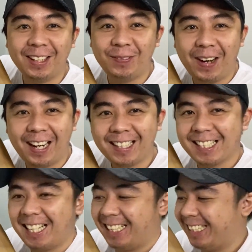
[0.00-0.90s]
na
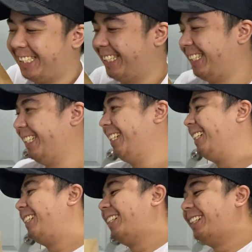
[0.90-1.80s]
box.
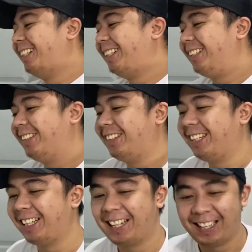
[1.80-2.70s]

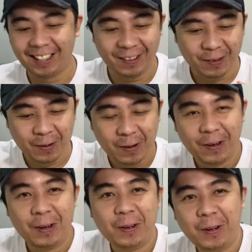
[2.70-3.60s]
Okay, teka lang.
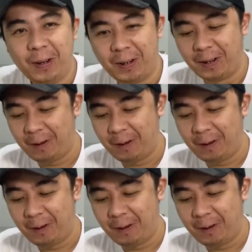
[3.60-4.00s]
Woo!